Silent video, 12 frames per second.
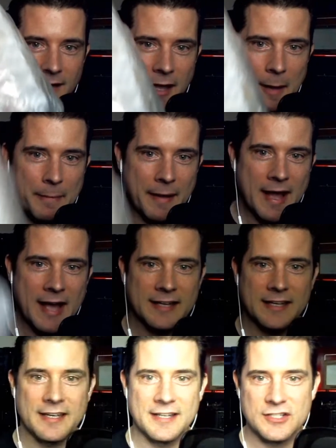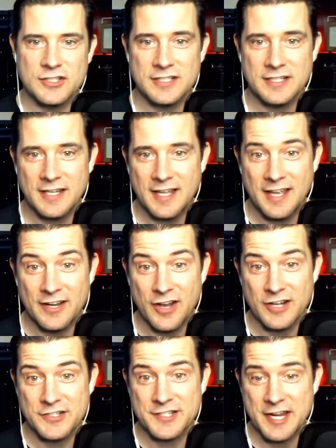A package.
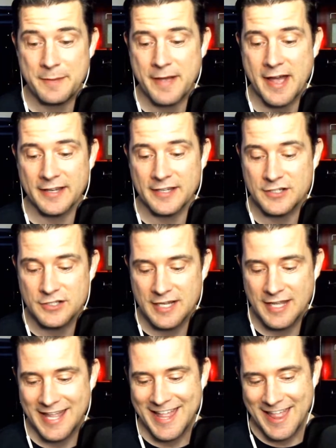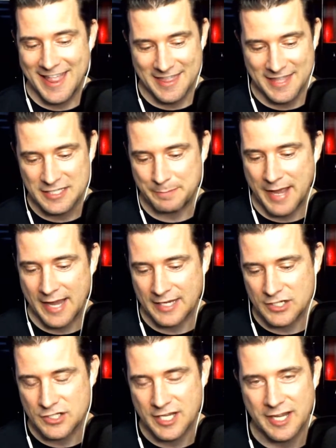Not just any package. This
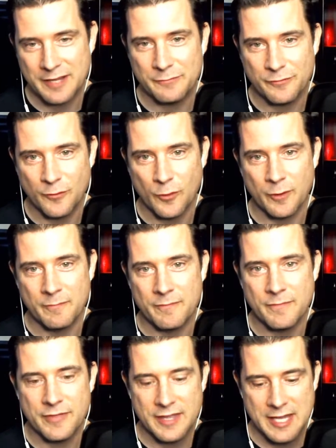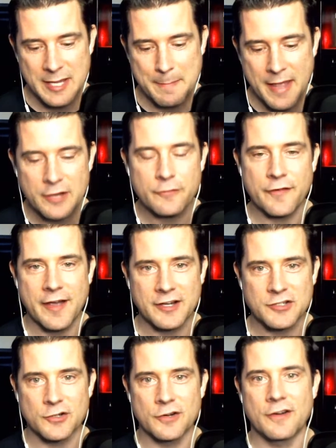package came from the
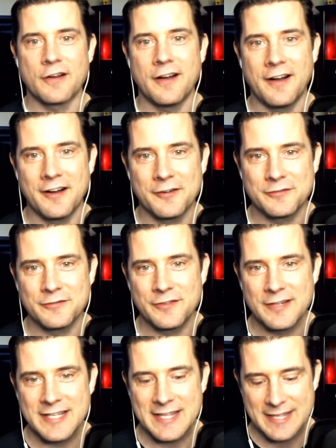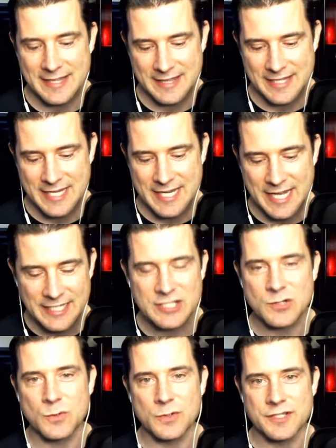manufacturer of the Nutty
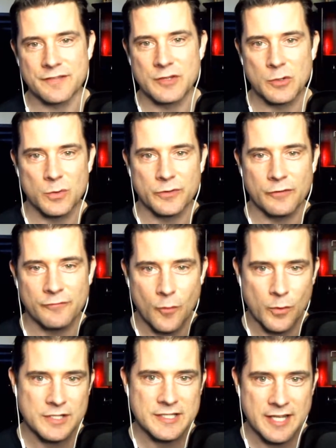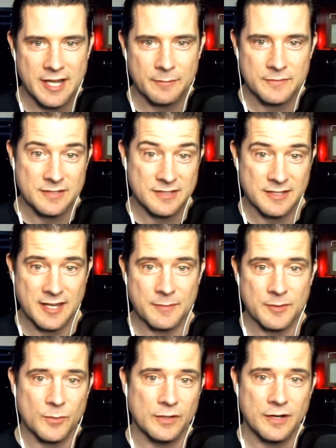Squirrels of the Oakwood Forest game. This is a game
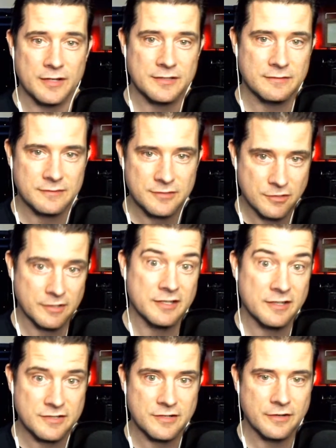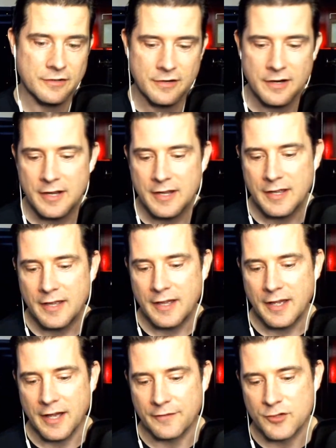that we launched on Kickstarter
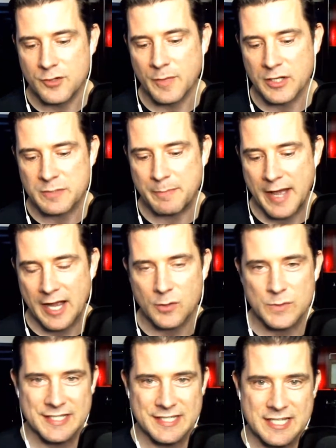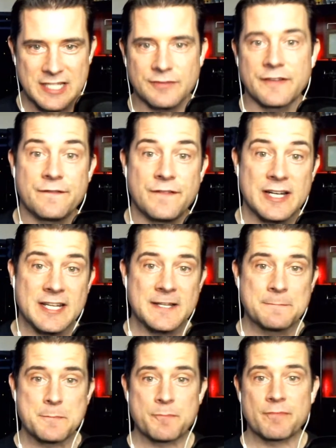a few months back, was successfully funded,